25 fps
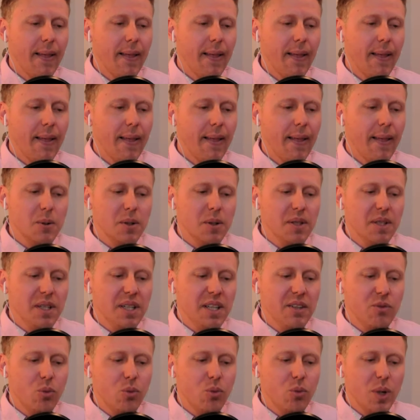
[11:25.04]
So
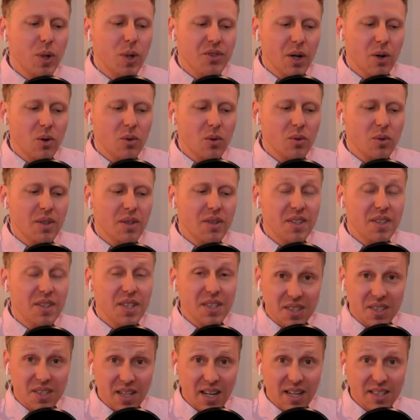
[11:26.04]
if we don't
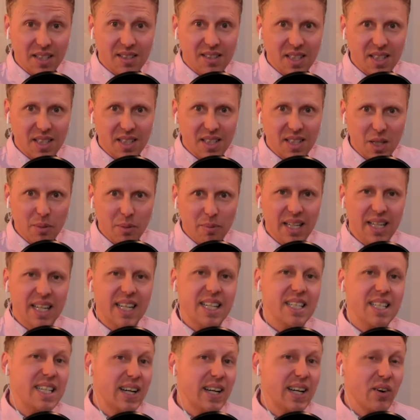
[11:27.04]
discuss and debate and
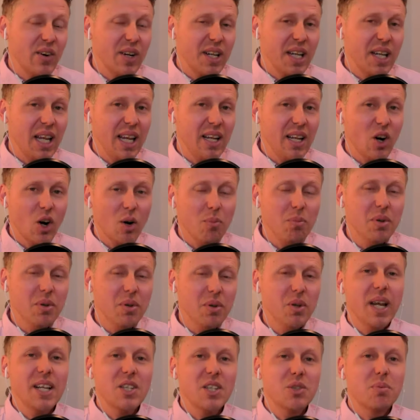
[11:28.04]
interrogate our
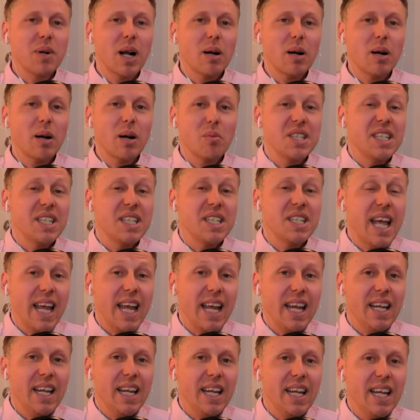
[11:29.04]
Bill Gates problem
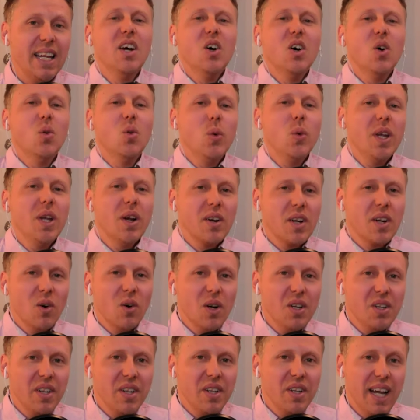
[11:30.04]
today, we are
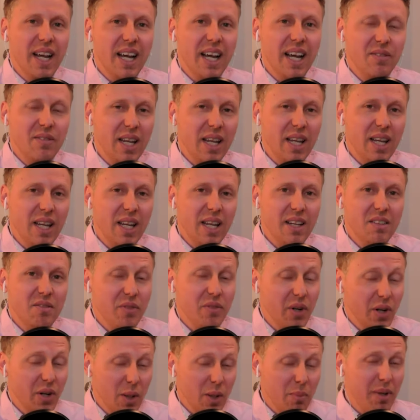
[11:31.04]
going to have a
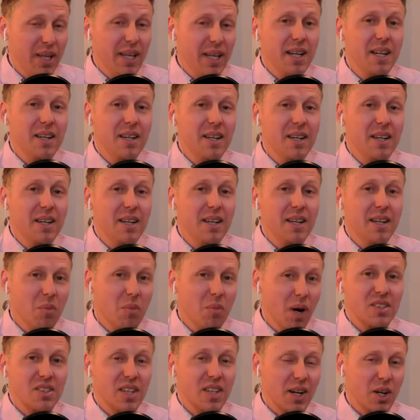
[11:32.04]
very big
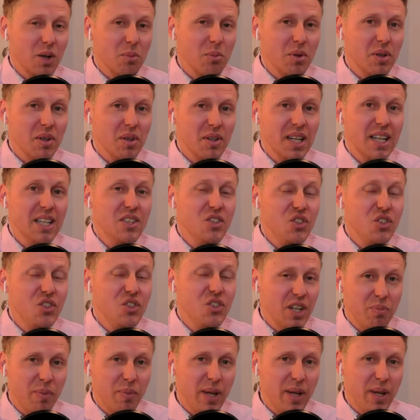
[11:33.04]
Mark Zuckerberg and
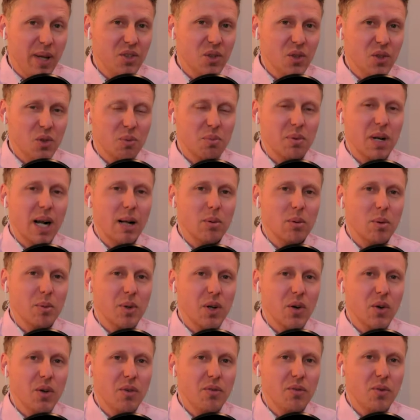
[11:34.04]
Jeff Bezos problem
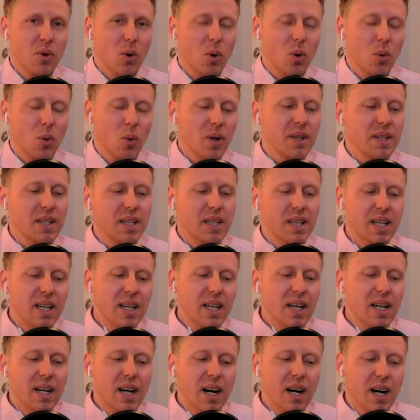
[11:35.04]
going forward.
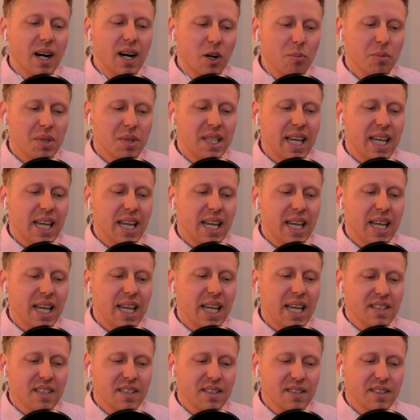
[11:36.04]
Um, Gates
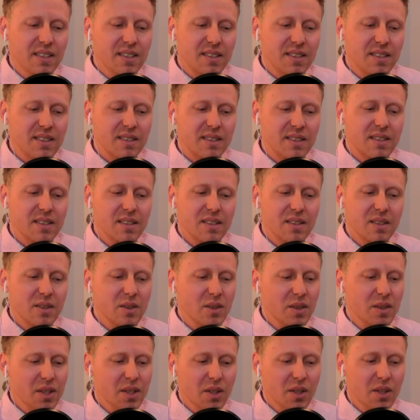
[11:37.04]
is,
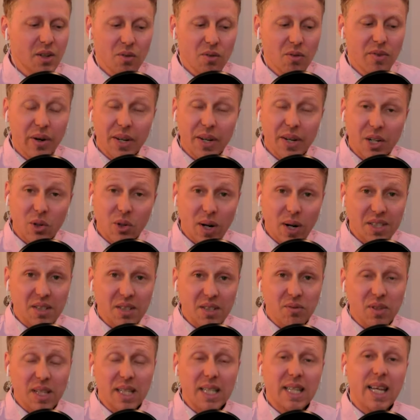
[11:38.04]
you know, very
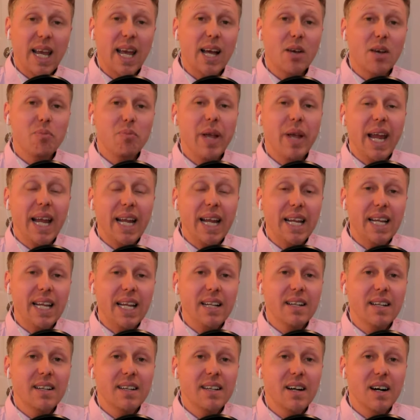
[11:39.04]
aggressively
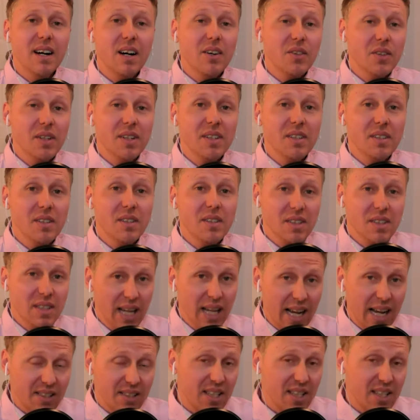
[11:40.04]
campaigning, uh,
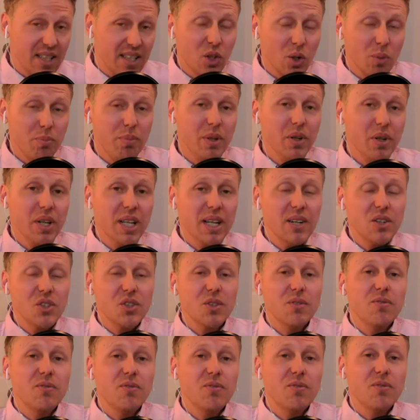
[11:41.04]
asking other billionaires
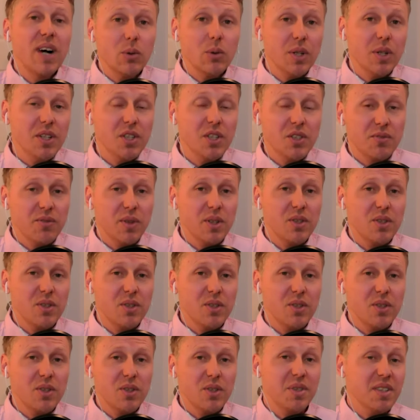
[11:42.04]
to follow in his
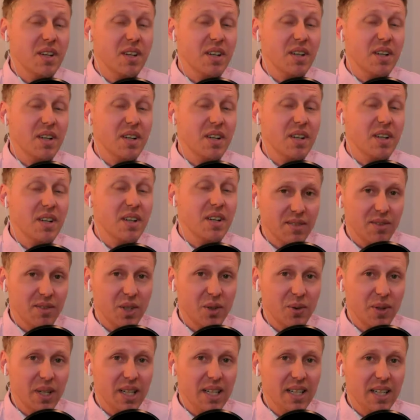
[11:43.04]
footsteps, and hundreds have
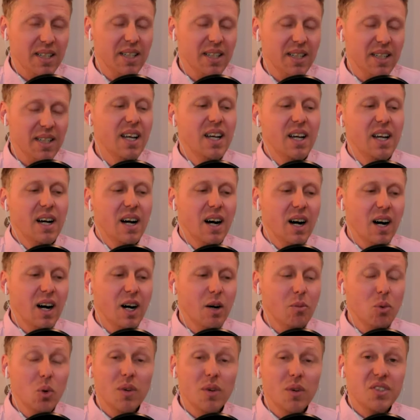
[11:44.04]
agreed,
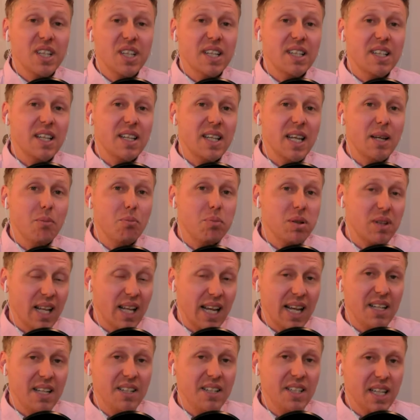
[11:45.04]
um, who have said that they
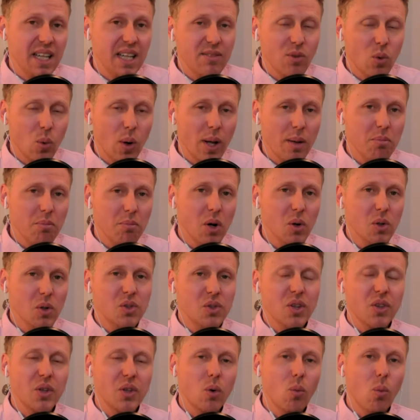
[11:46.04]
plan to give away
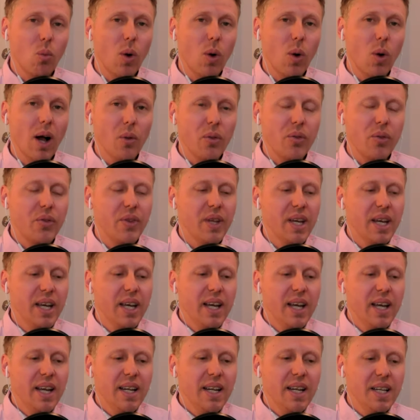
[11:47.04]
most of their wealth.
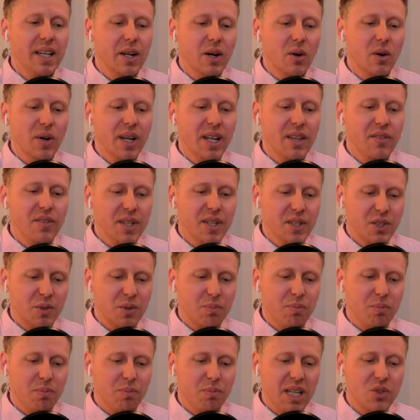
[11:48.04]
You know, and
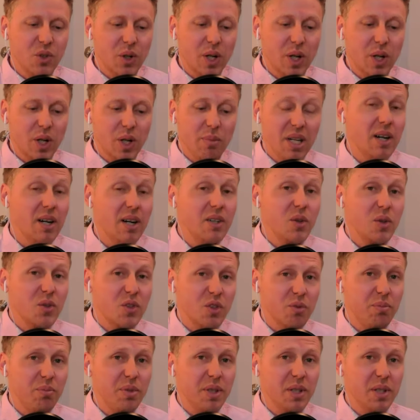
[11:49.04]
this means there could be
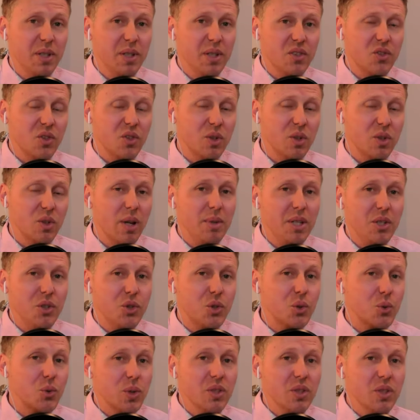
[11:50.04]
hundreds of billions or maybe
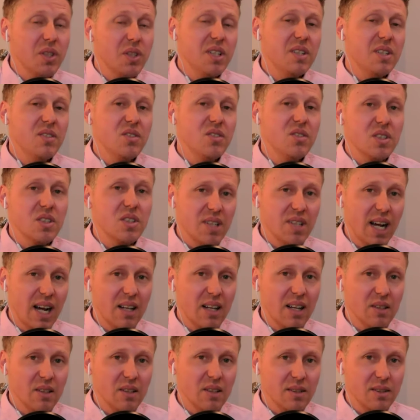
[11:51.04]
trillions of
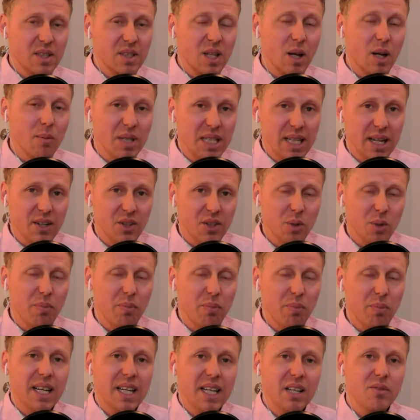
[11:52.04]
dollars coming down the
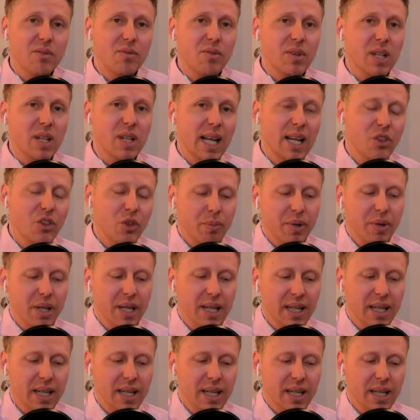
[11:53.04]
pike in
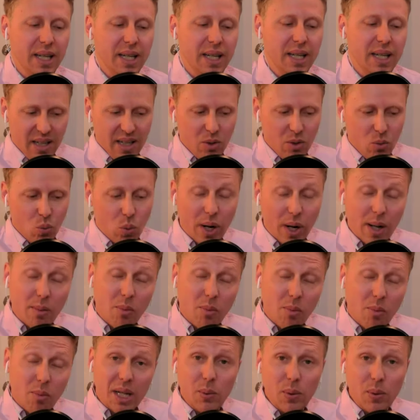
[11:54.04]
philanthropy. And what
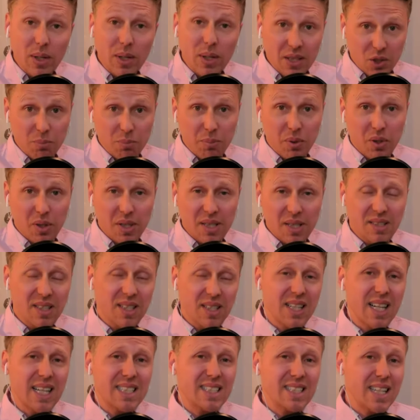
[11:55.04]
I'm arguing in this book is
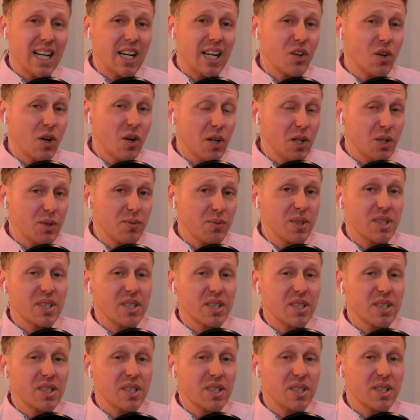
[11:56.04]
that that's not cause for
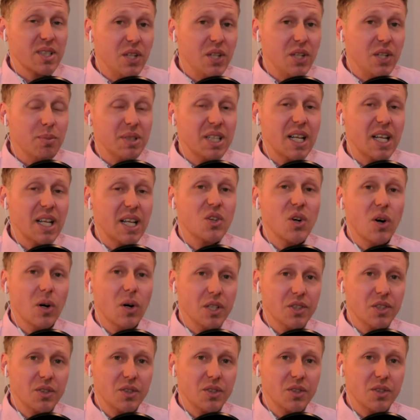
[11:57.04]
celebration, but that's
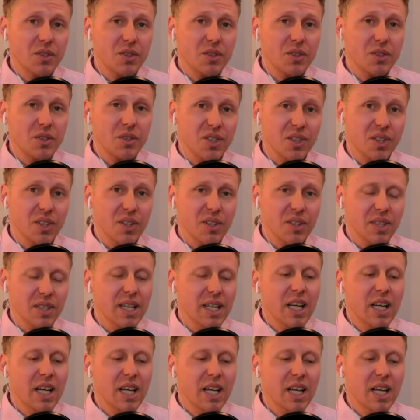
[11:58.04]
cause for concern,
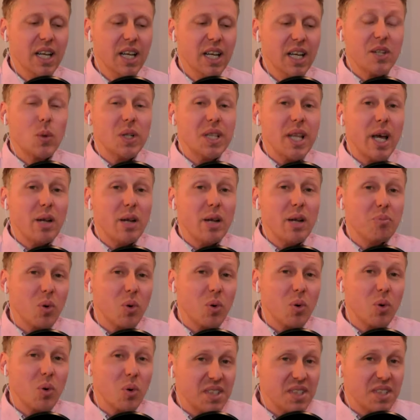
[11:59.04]
because what that
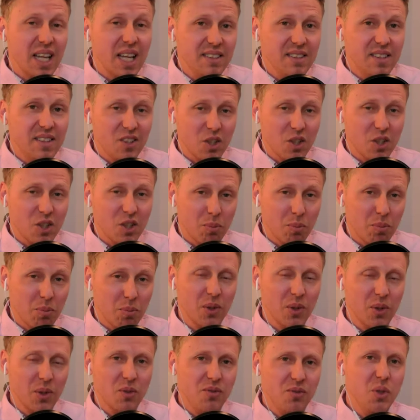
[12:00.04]
portends is a
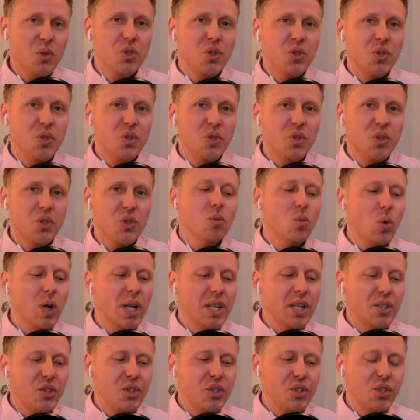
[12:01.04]
political future in
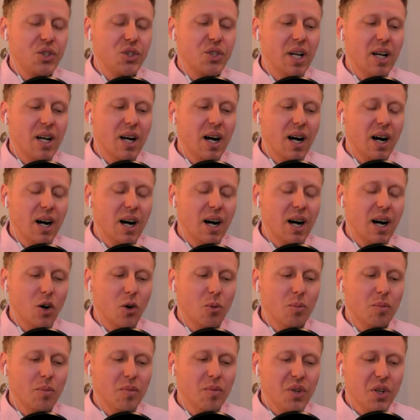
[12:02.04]
which,
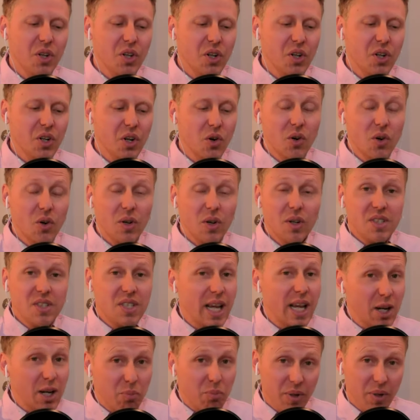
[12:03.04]
um, you know,
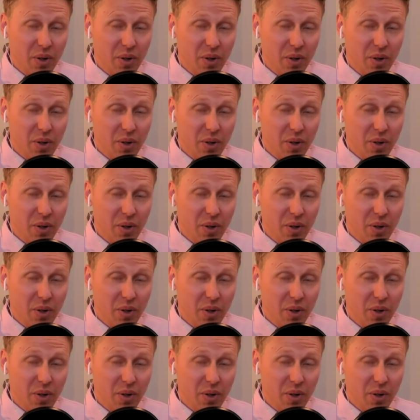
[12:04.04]
tech